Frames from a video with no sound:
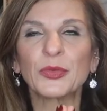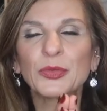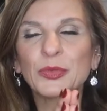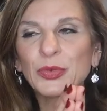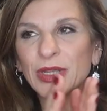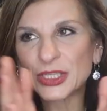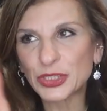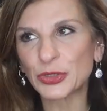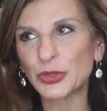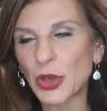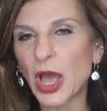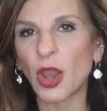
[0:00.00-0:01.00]
we
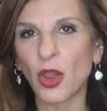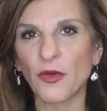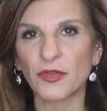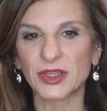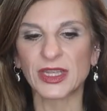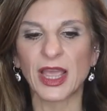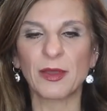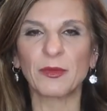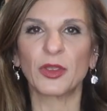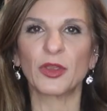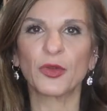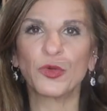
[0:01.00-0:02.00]
do a lot of the time.
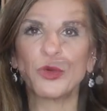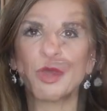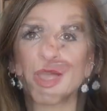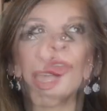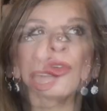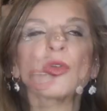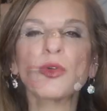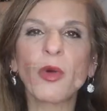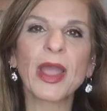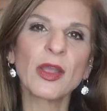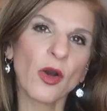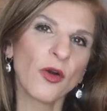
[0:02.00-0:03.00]
You know, you'll
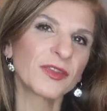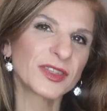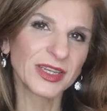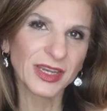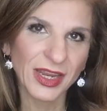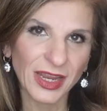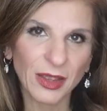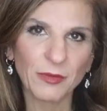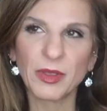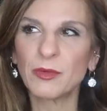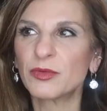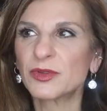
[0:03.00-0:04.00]
quite often hear
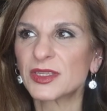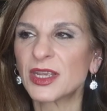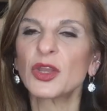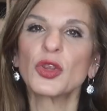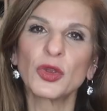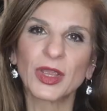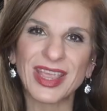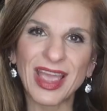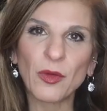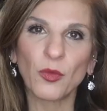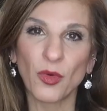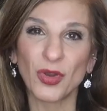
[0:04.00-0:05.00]
people saying you
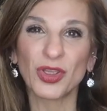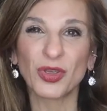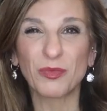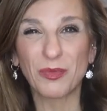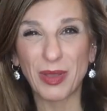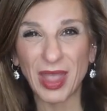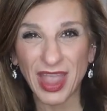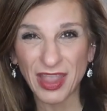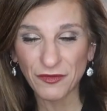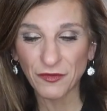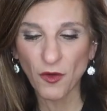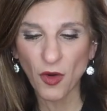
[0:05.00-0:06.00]
get what you
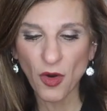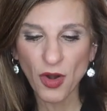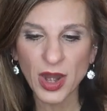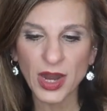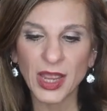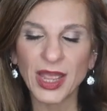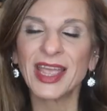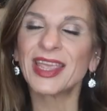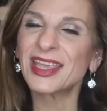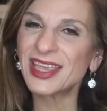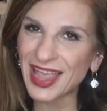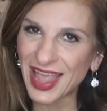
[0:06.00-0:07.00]
pay for.
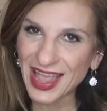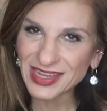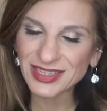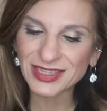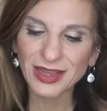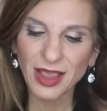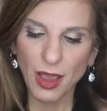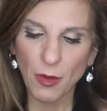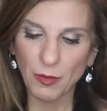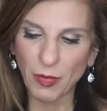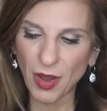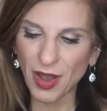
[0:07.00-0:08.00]
Yes,
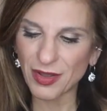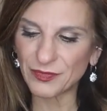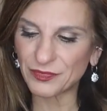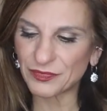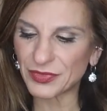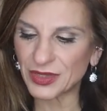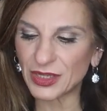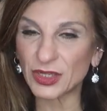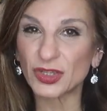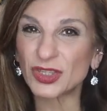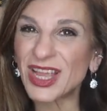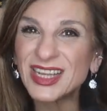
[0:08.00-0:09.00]
but
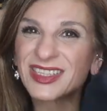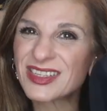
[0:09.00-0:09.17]
it